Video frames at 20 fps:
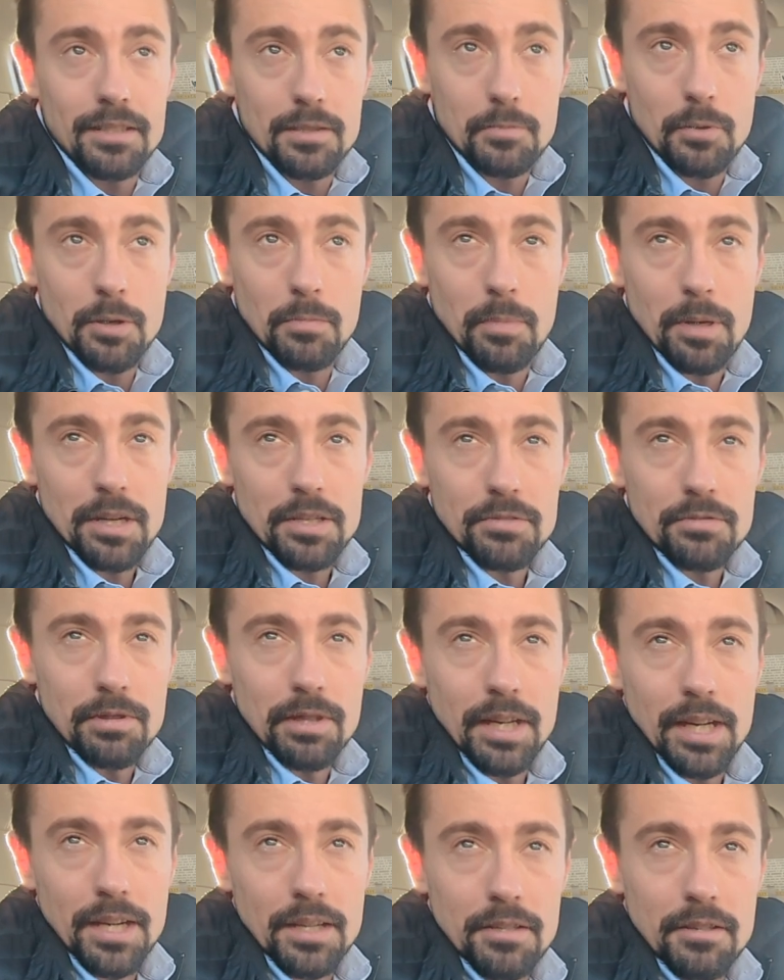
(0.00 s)
put a puzzle
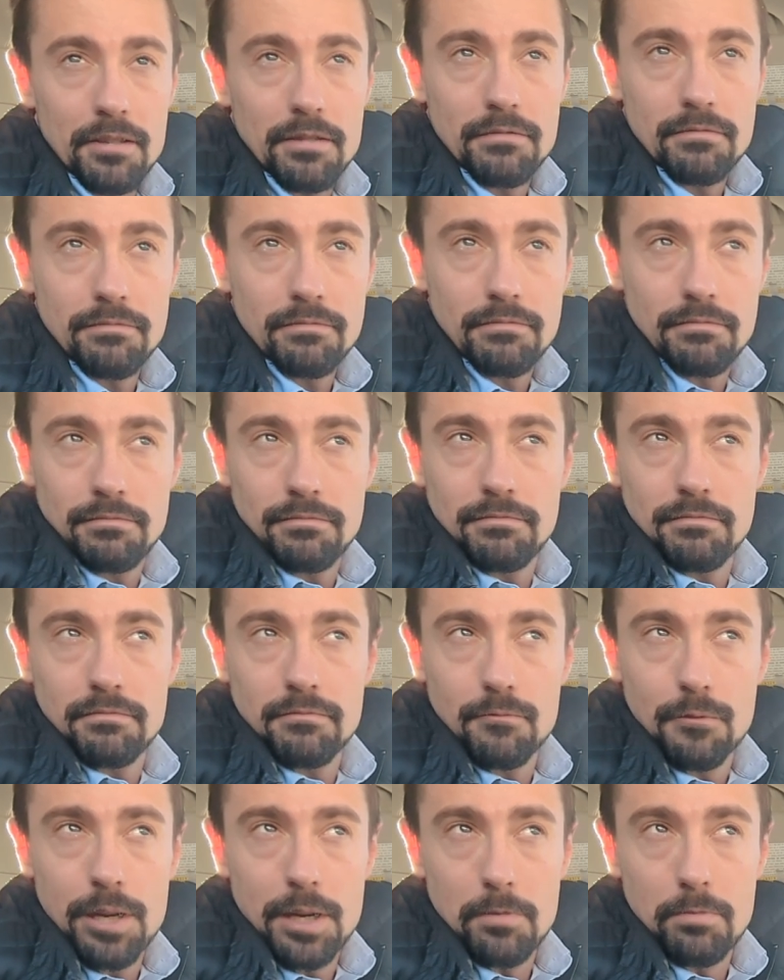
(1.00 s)
together,
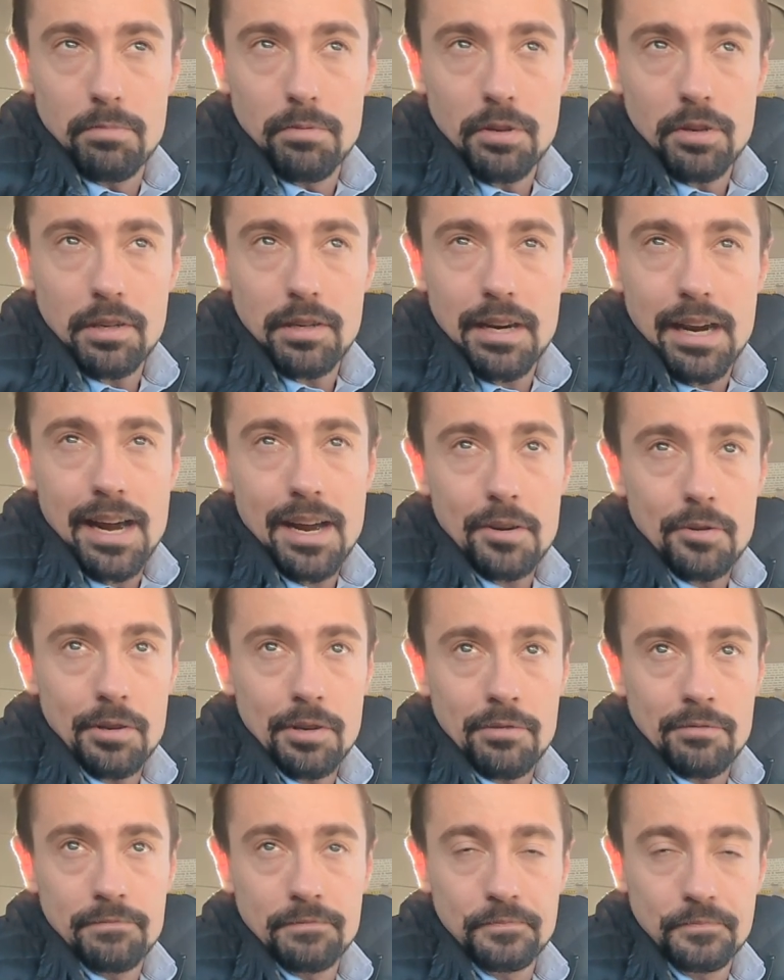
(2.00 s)
read a book. I don't
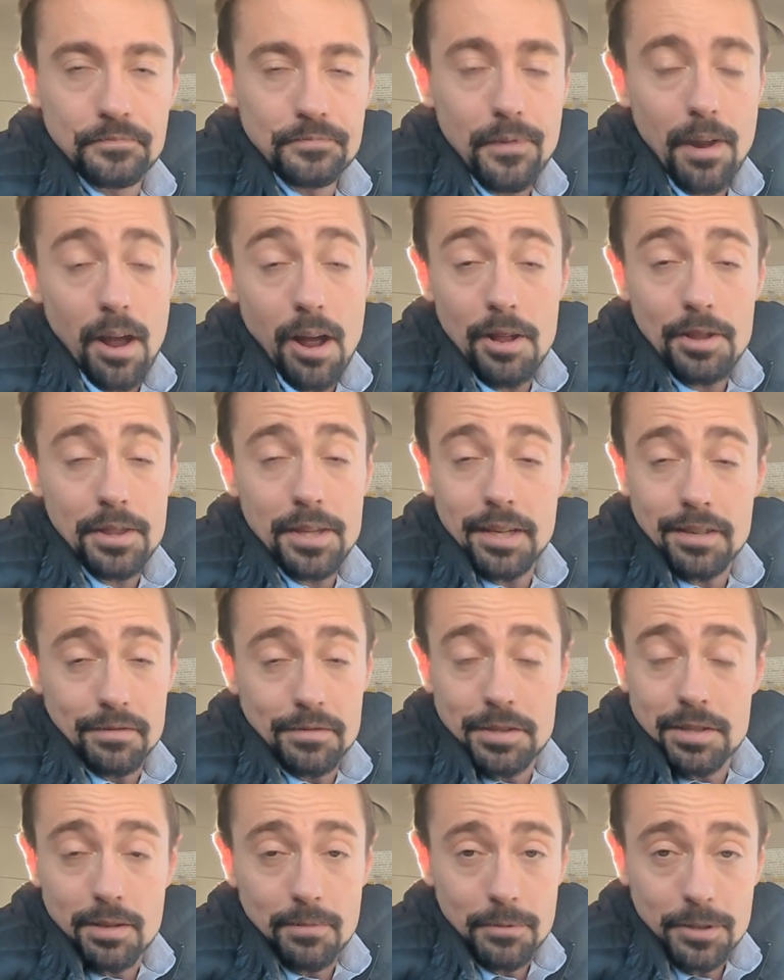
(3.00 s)
know. I'll think of
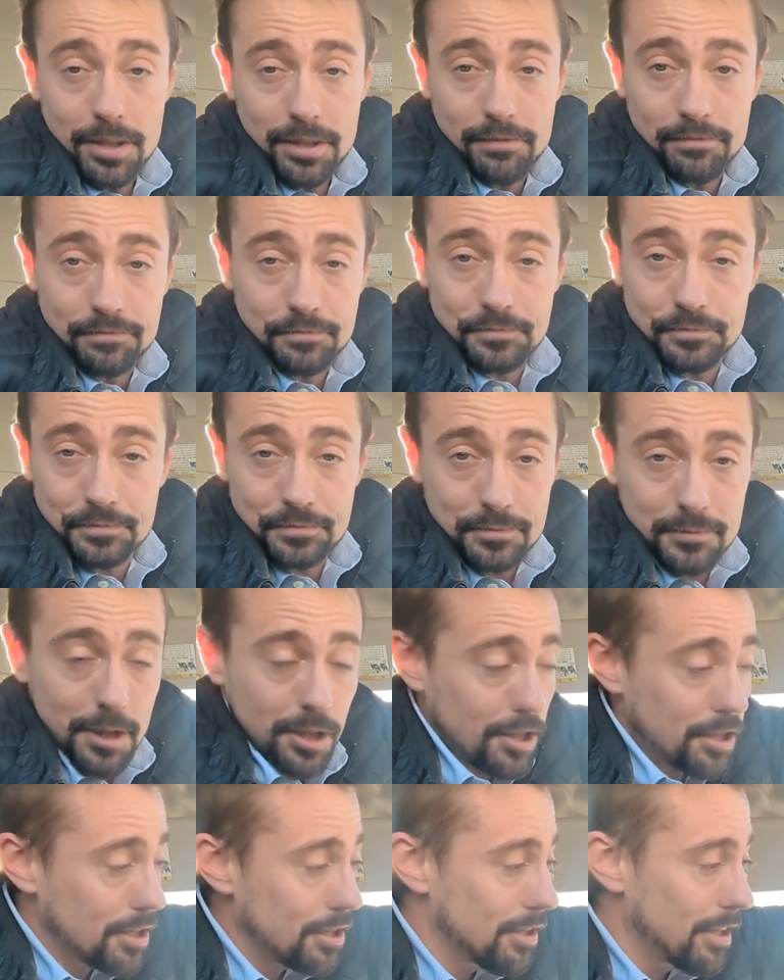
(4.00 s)
something.
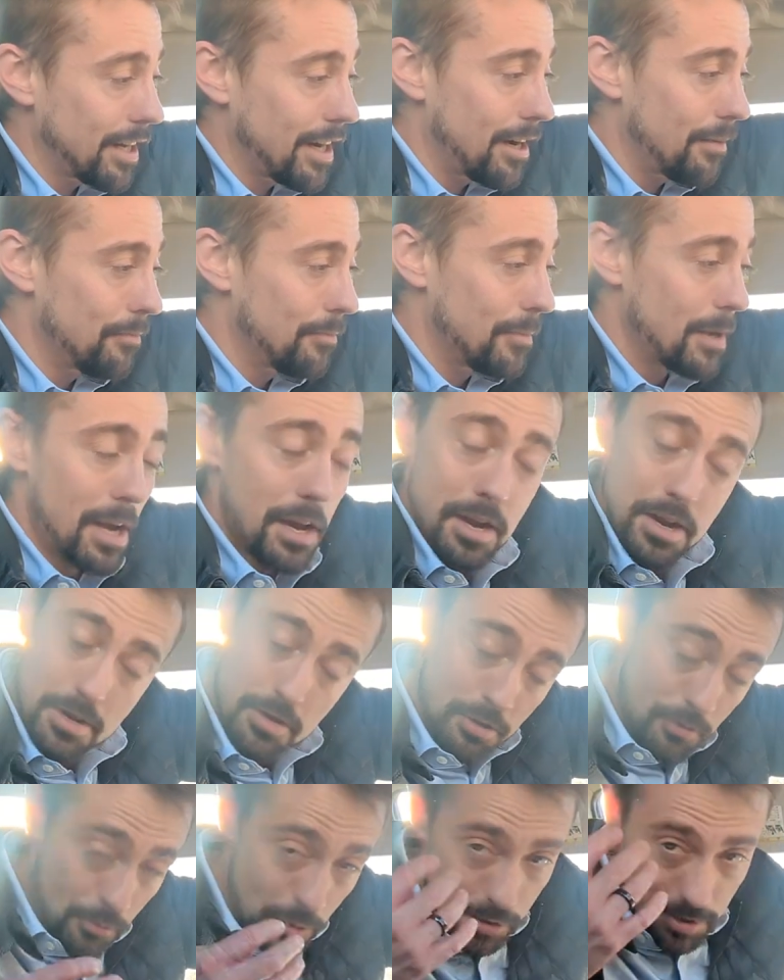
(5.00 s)
Clearly, I'm
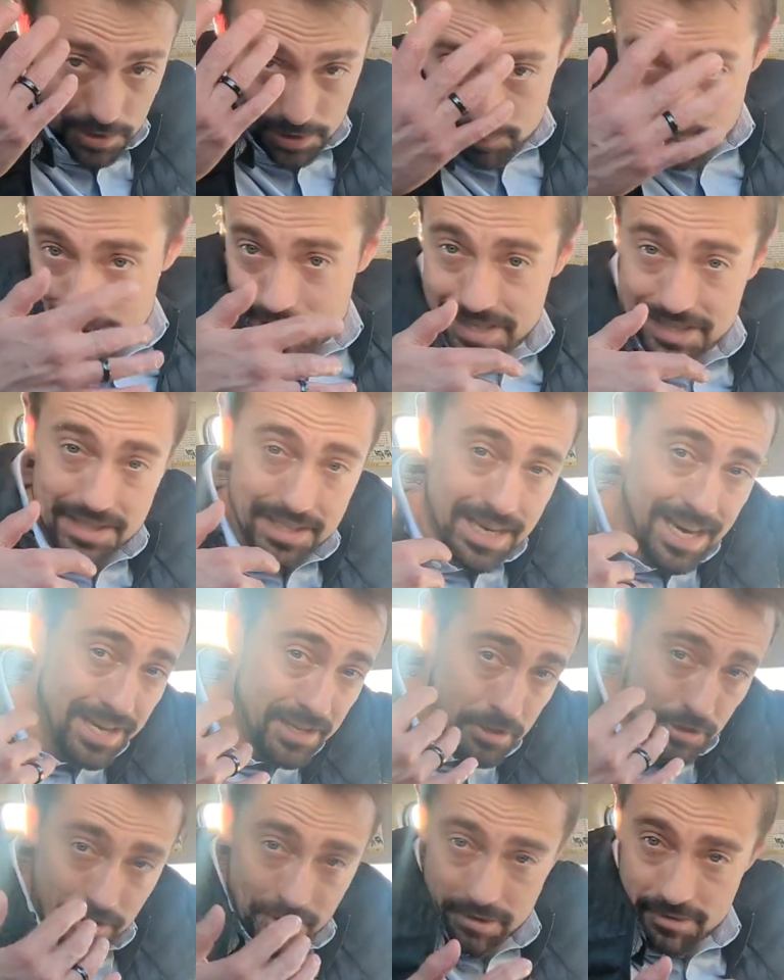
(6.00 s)
the world's best
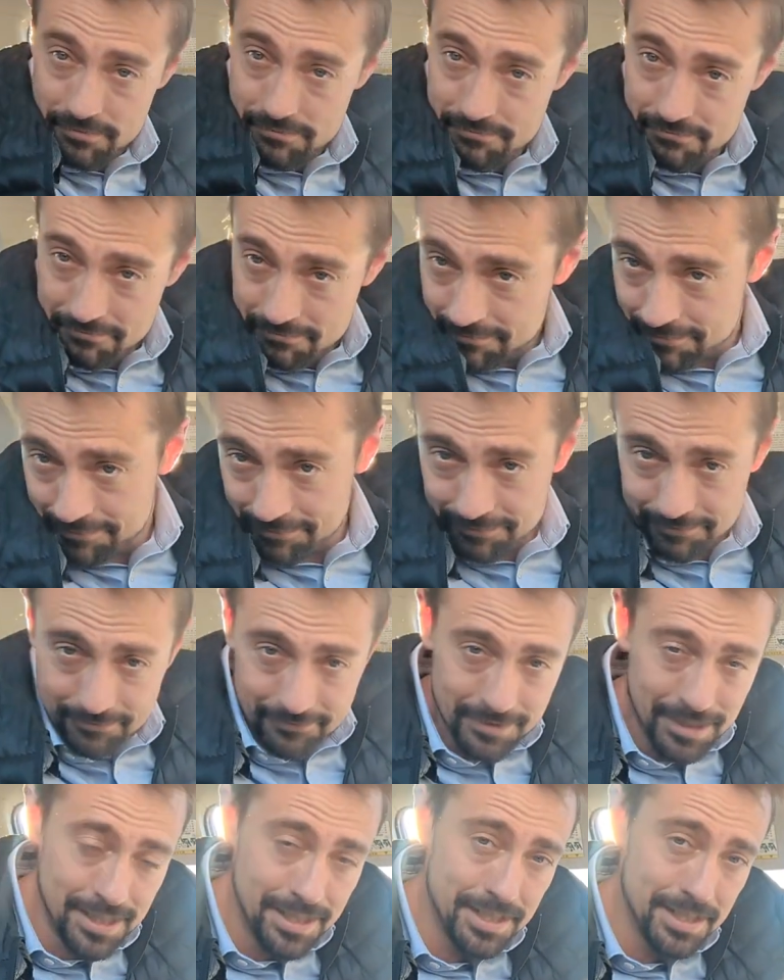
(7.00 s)
dater.
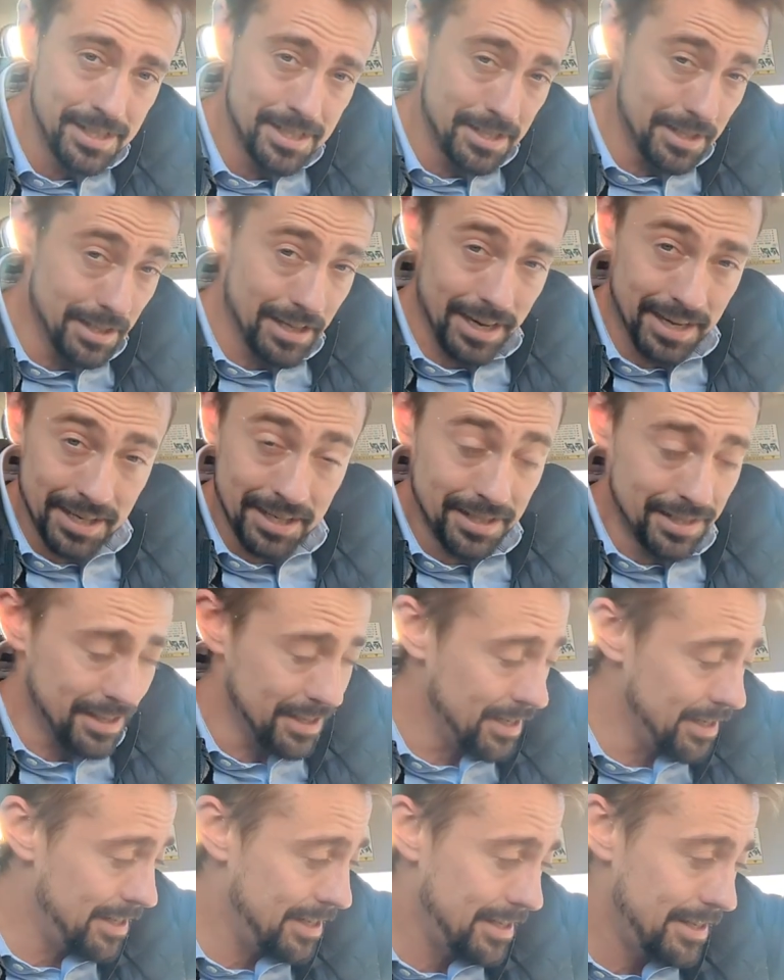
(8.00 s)
Ladies,
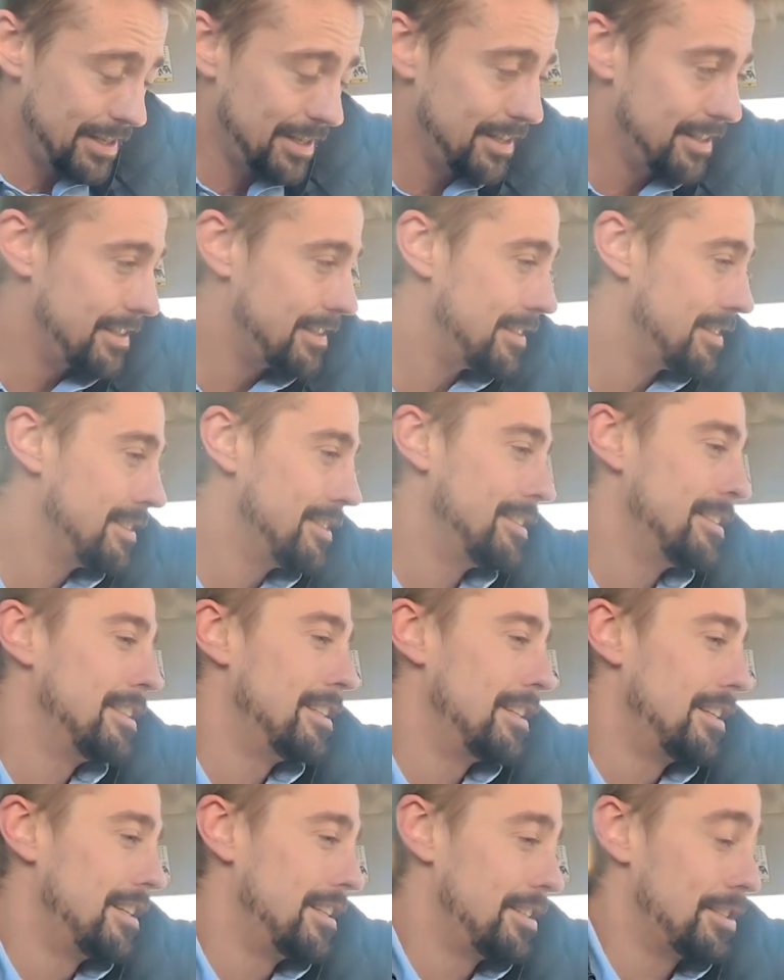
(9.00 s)

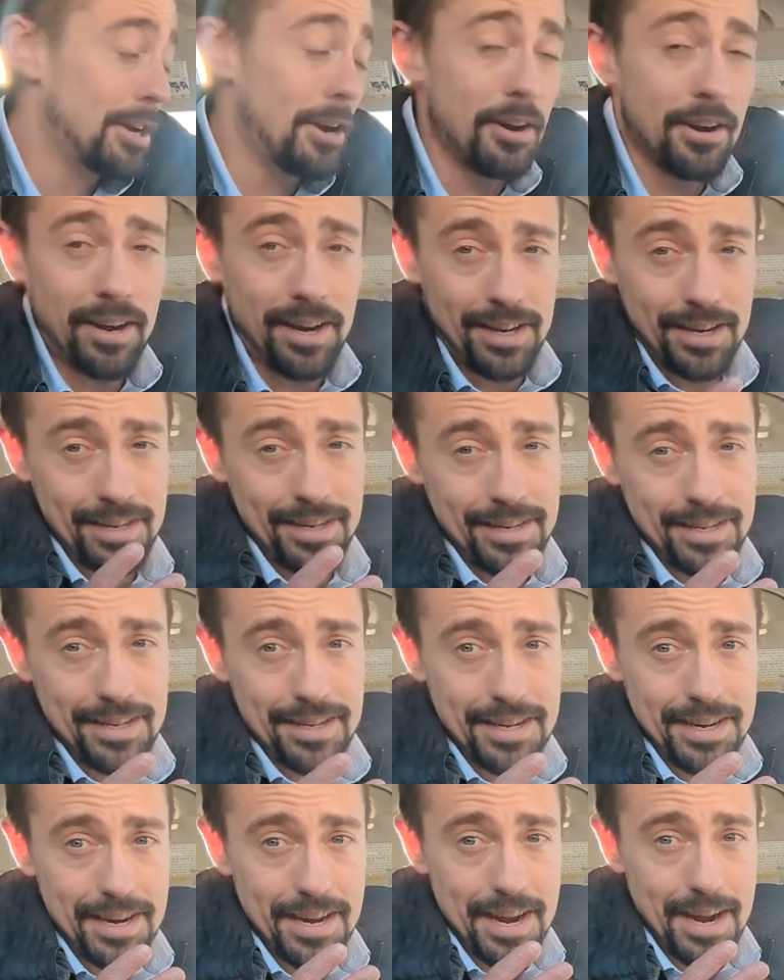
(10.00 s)
sorry,
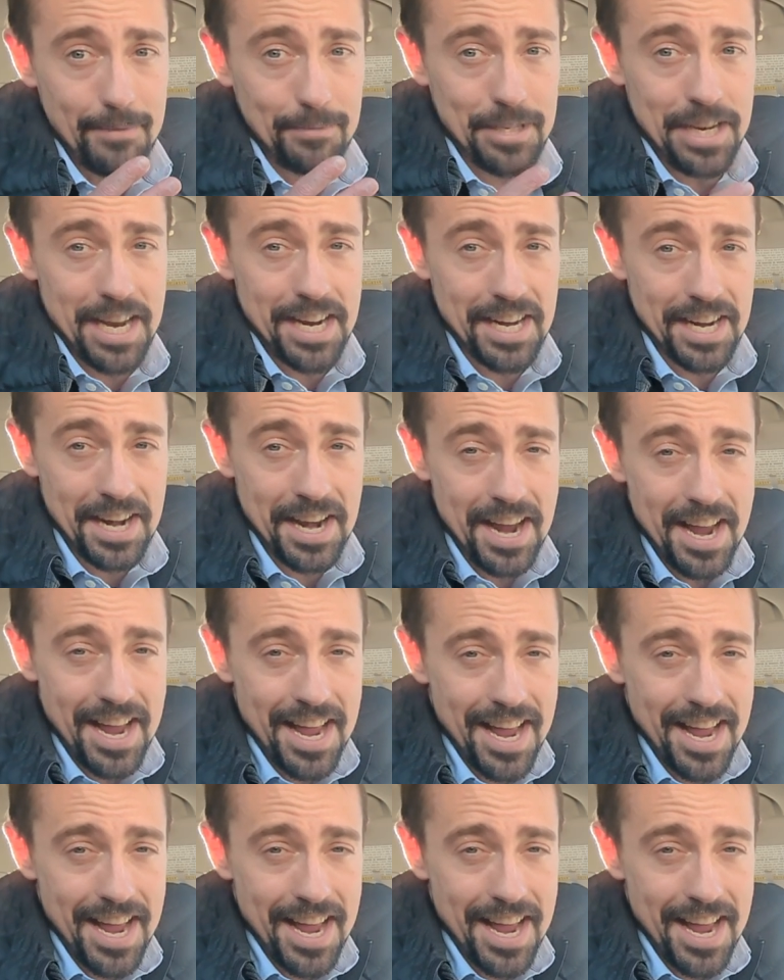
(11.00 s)
I'm taken.